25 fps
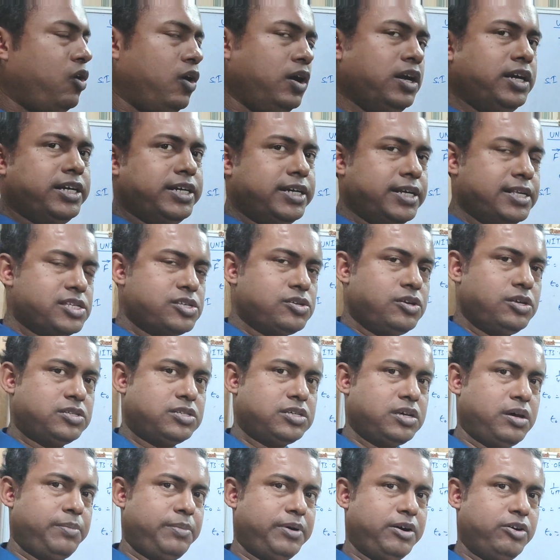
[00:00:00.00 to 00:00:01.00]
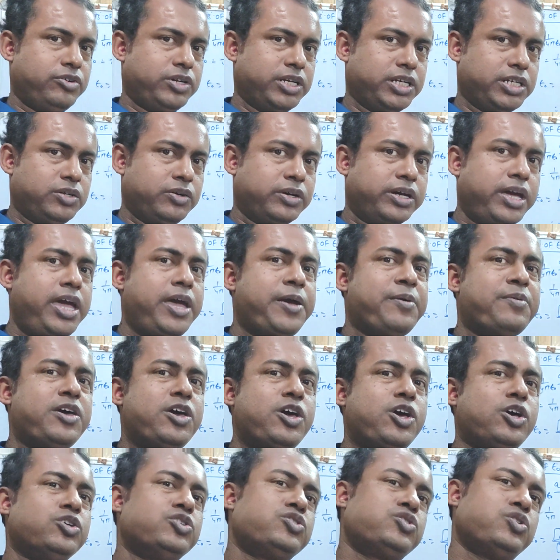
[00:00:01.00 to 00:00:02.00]
all details also about it. Okay,
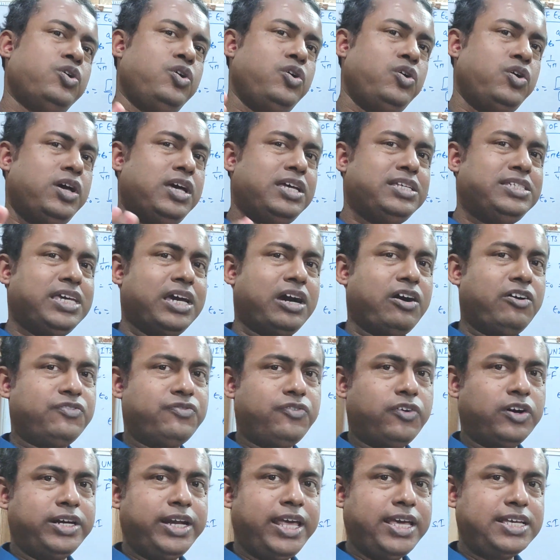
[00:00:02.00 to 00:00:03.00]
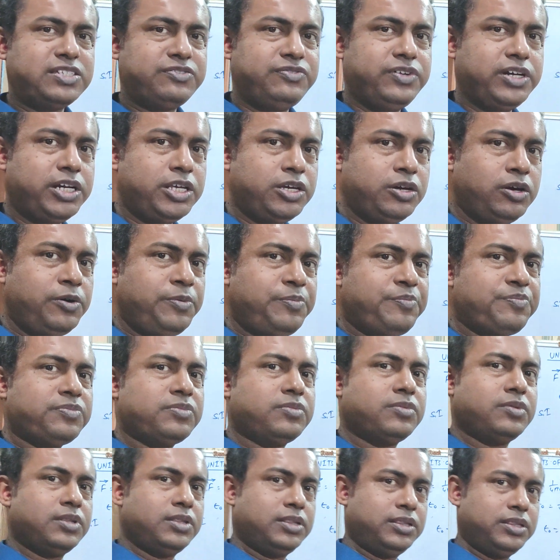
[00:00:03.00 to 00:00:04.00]
so check out for next video.
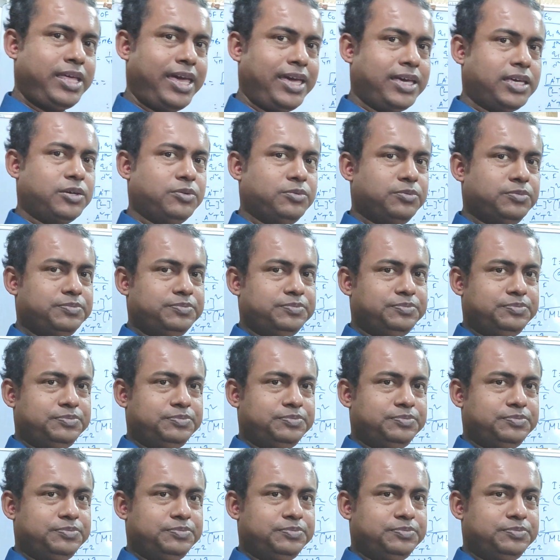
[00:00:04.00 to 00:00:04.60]
Thank you.